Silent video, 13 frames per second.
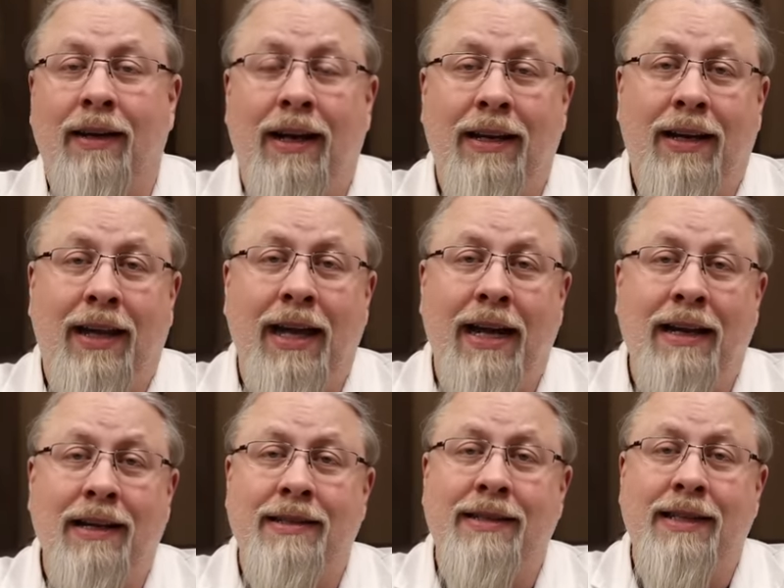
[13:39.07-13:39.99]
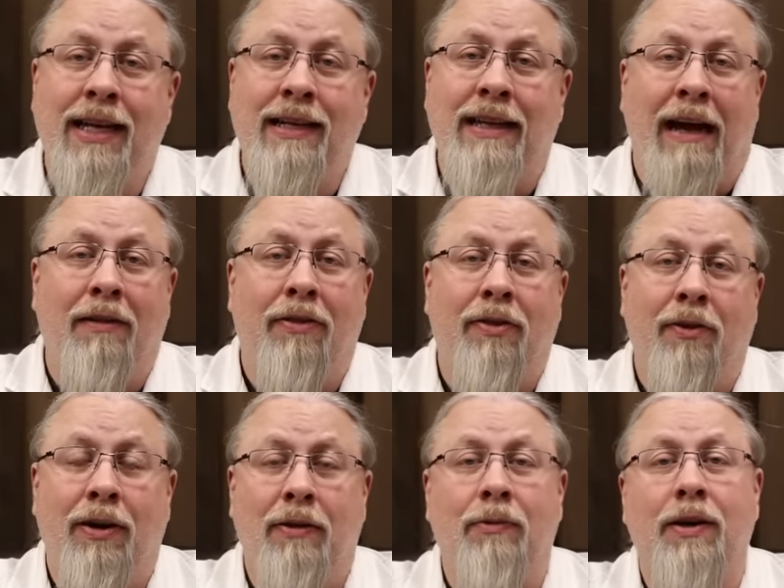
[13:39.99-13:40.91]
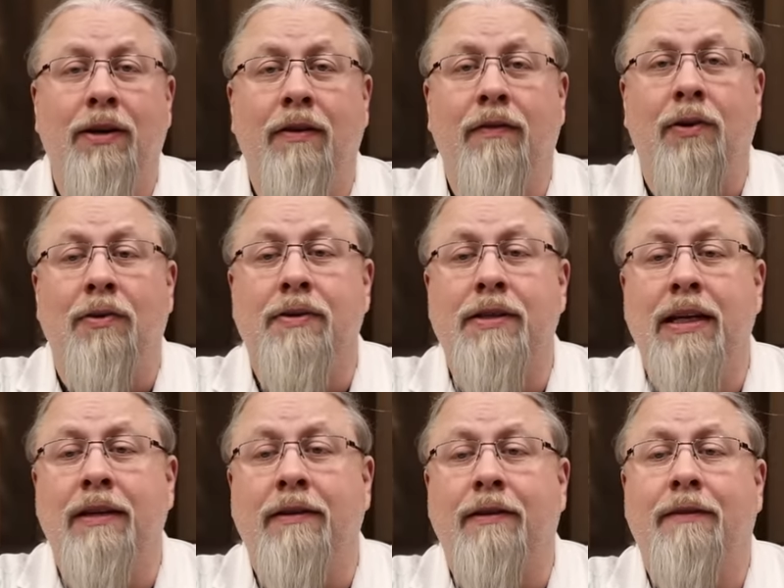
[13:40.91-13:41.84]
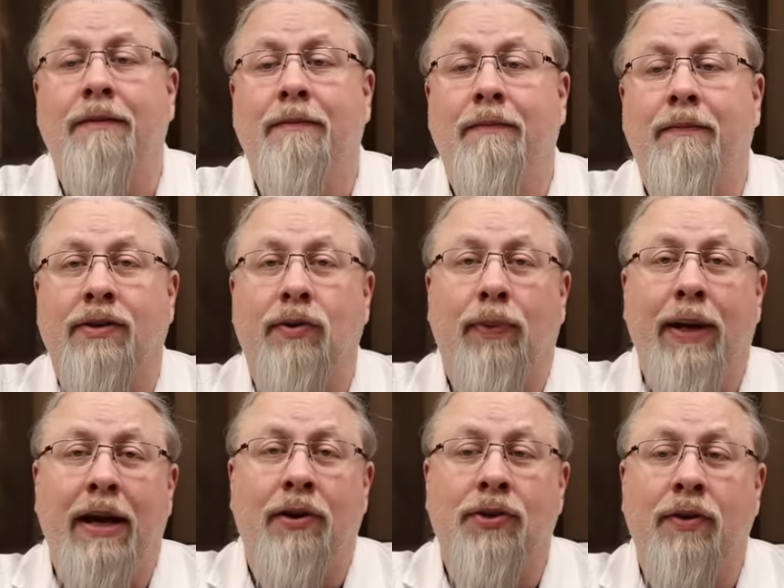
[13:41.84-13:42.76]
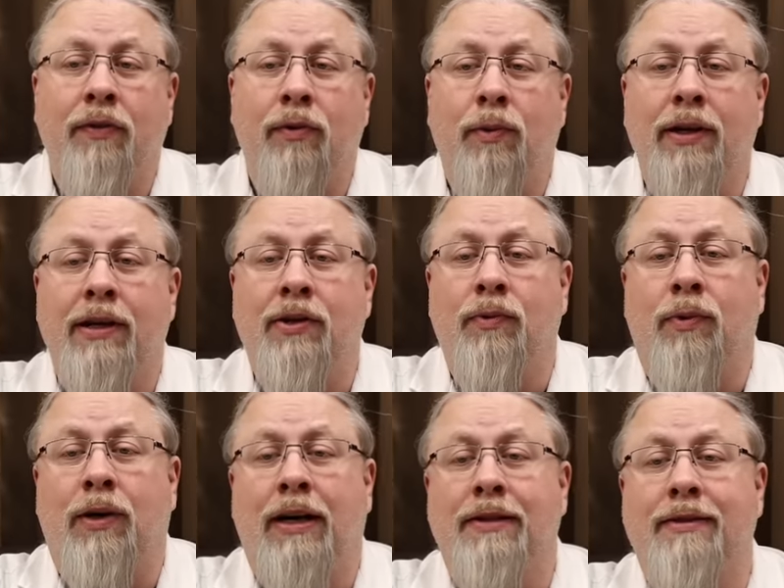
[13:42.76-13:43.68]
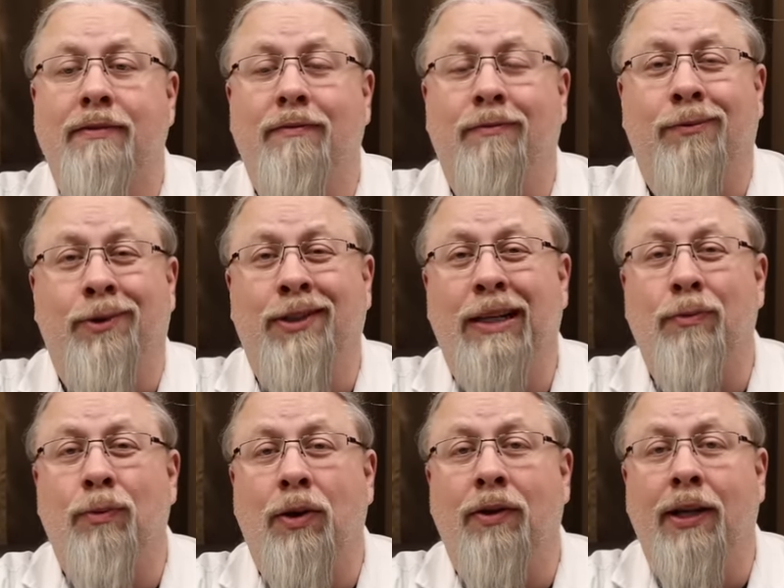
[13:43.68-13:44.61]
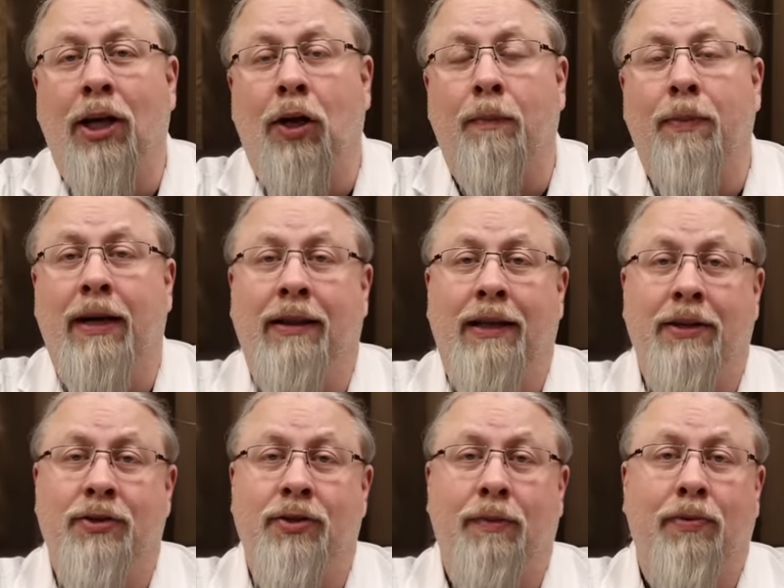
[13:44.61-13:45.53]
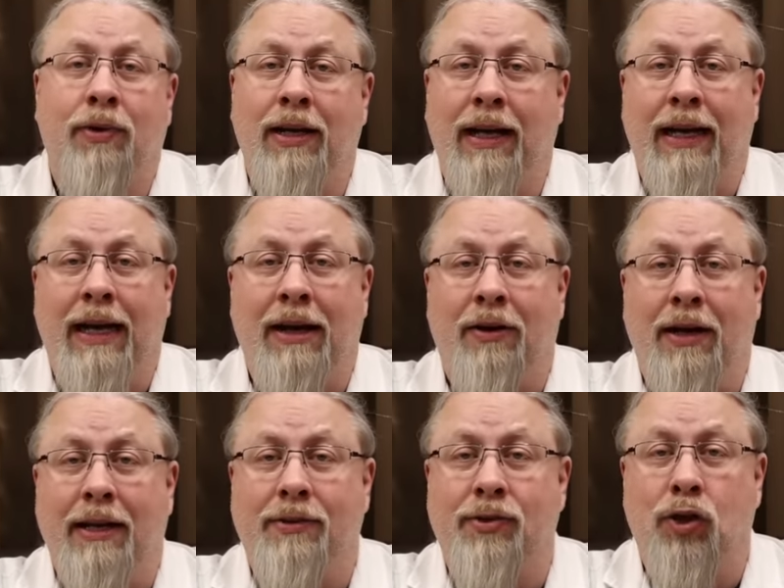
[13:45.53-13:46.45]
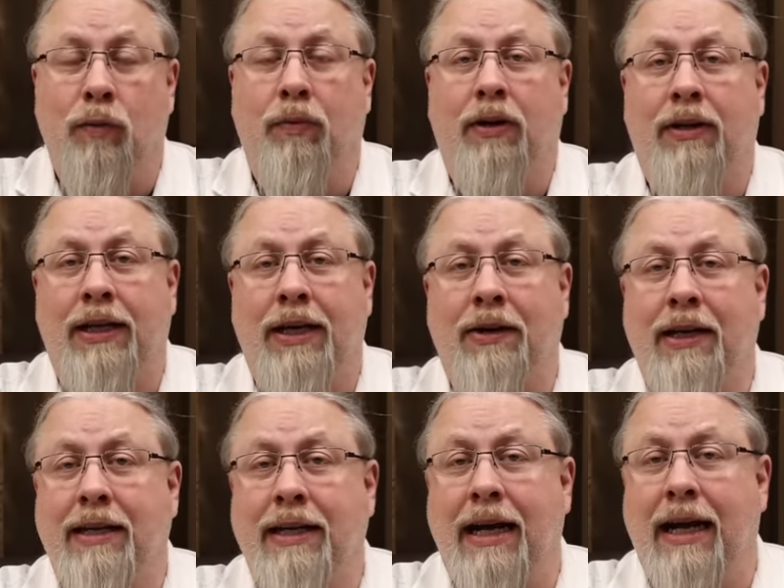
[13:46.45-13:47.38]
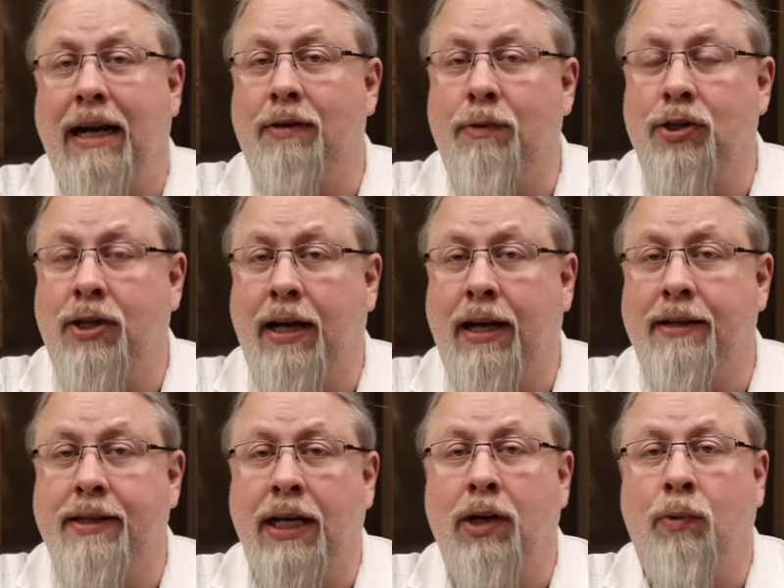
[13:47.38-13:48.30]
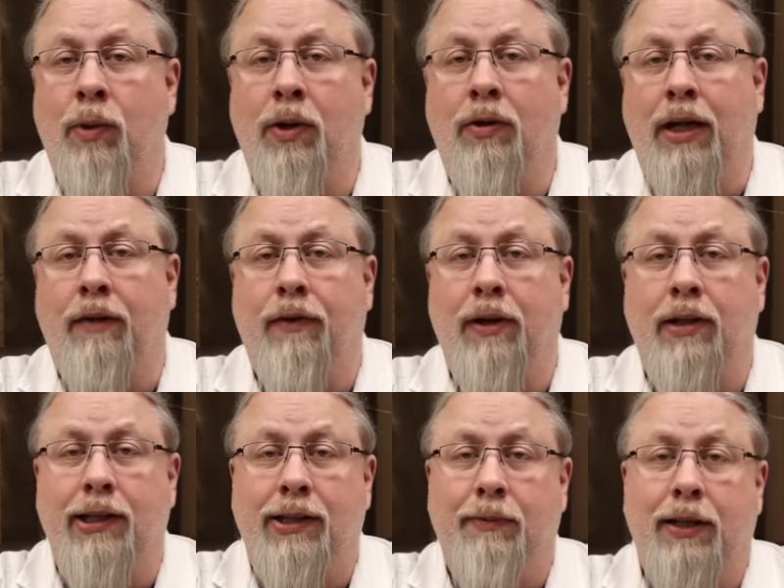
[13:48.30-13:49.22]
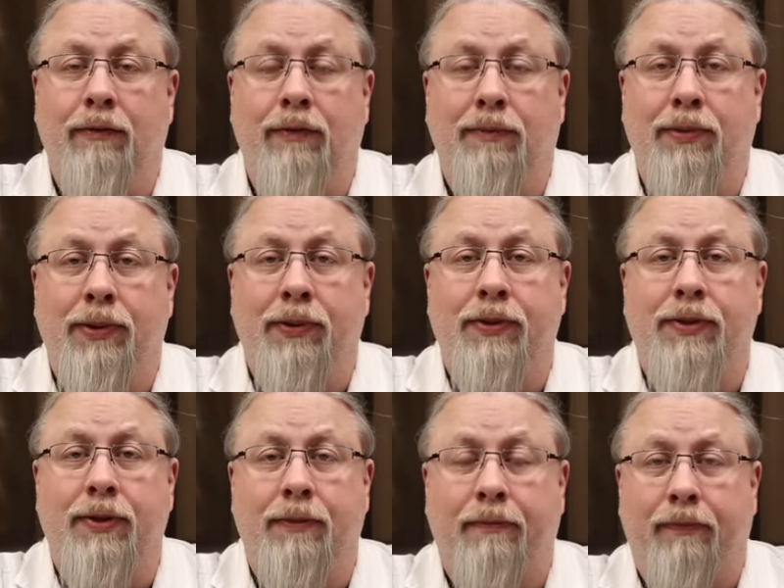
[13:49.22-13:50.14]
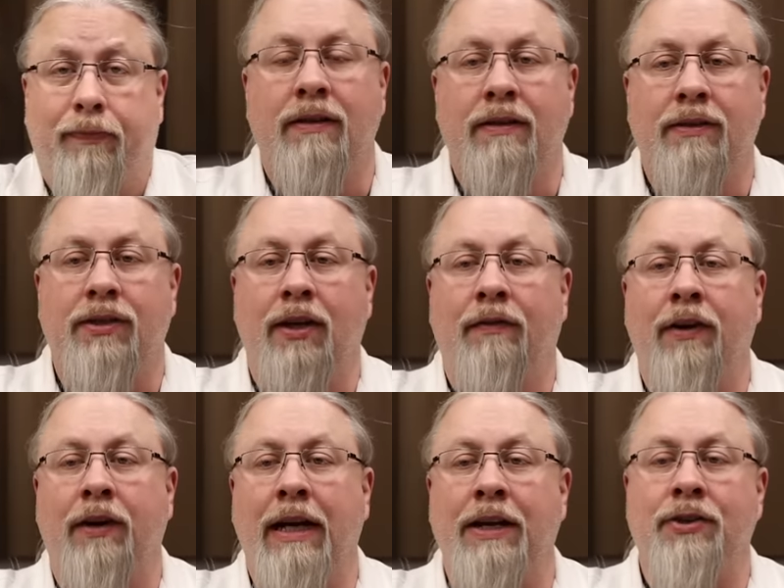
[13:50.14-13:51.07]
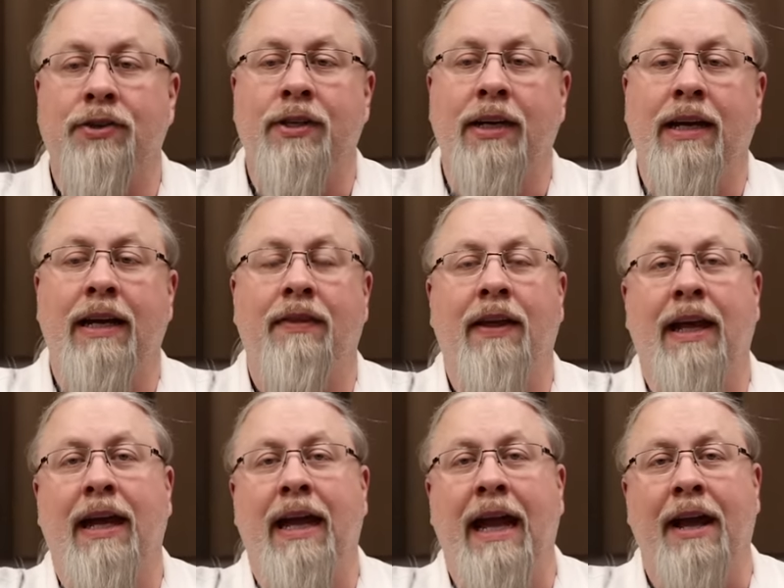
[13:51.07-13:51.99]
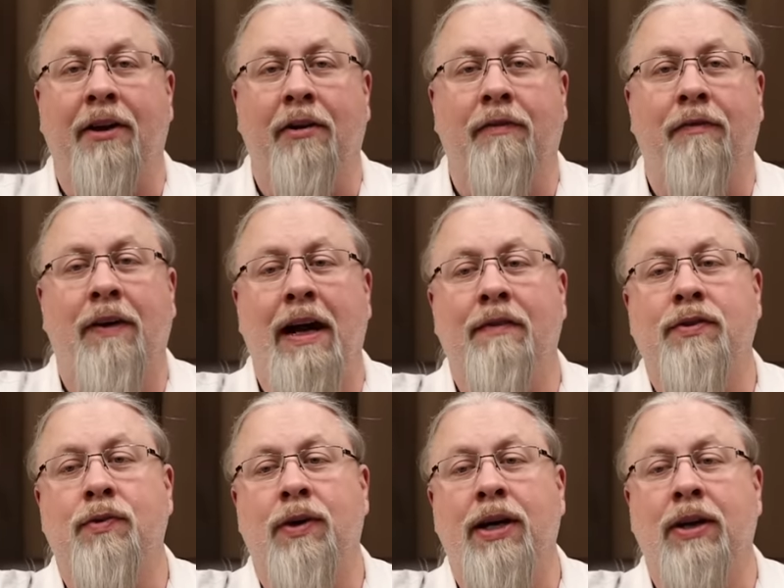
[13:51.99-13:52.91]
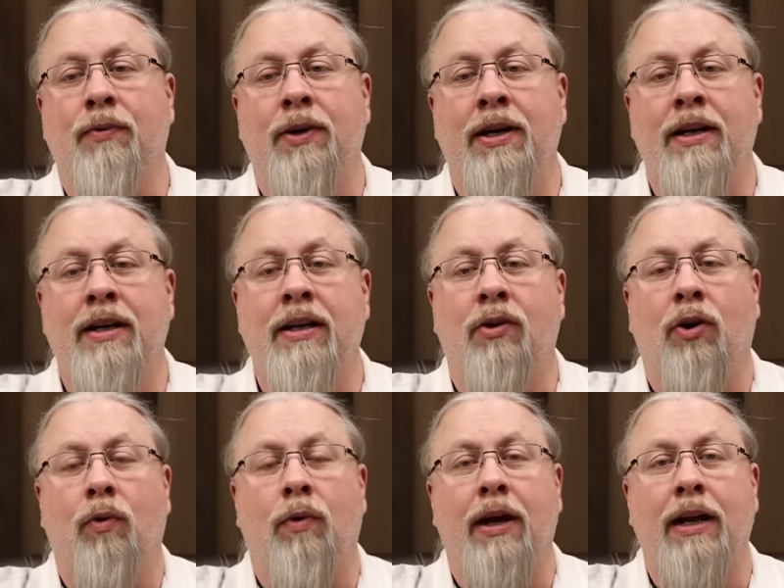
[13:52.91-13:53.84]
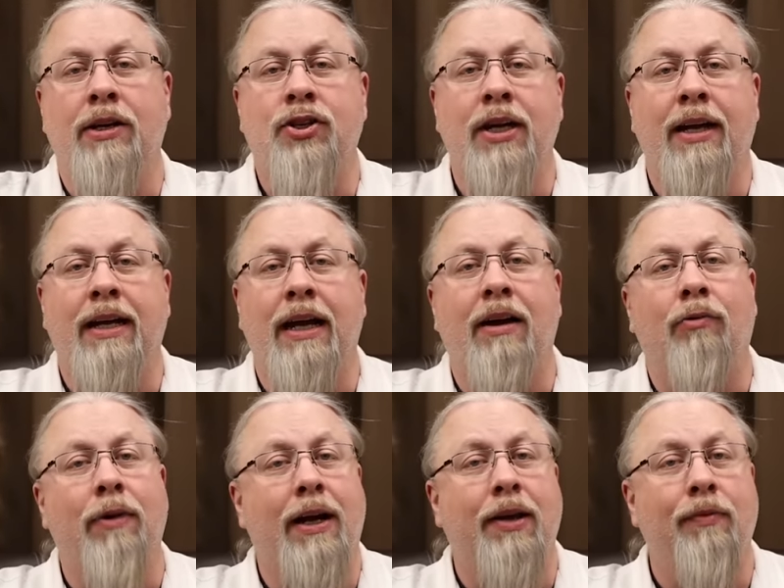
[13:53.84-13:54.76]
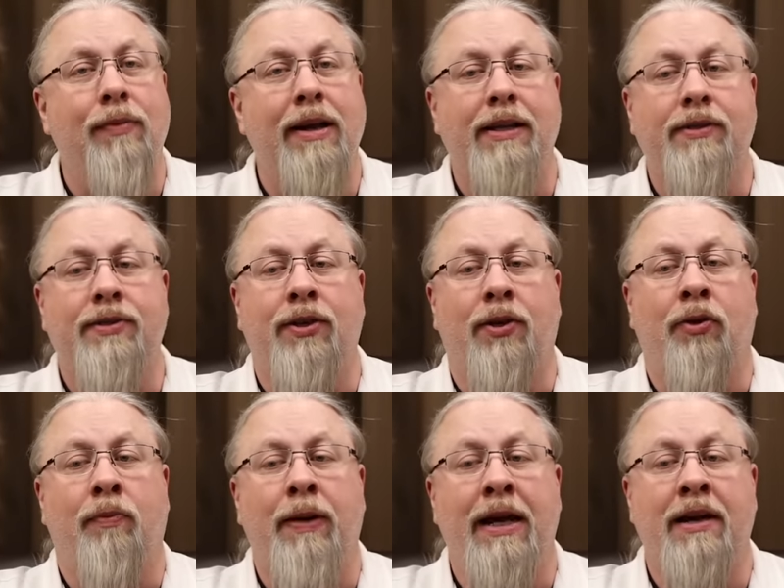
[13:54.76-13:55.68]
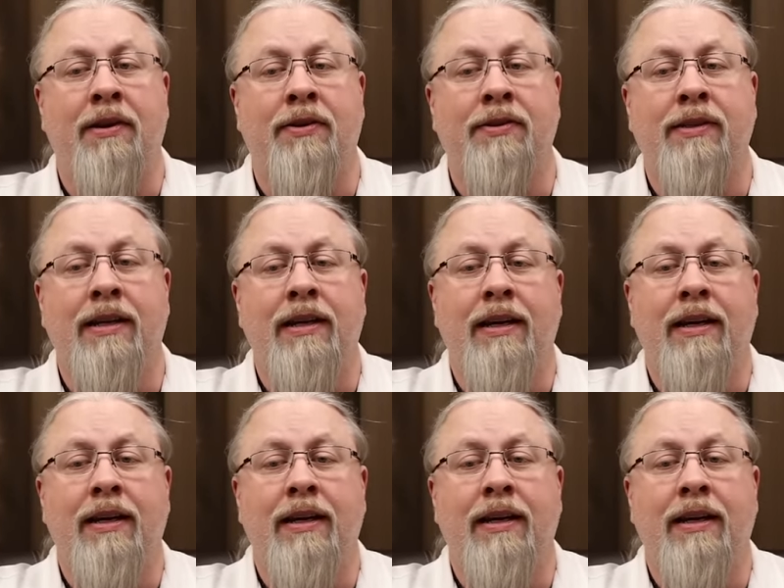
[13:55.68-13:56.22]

And you can't exceed that 31 volts either. So panels over 100 watts really won't help unless you're putting it out on a super cloudy day, in which case it will give you a little bit of a boost. So if you're interested in the Anker 521 or want to check out recommended solar panels,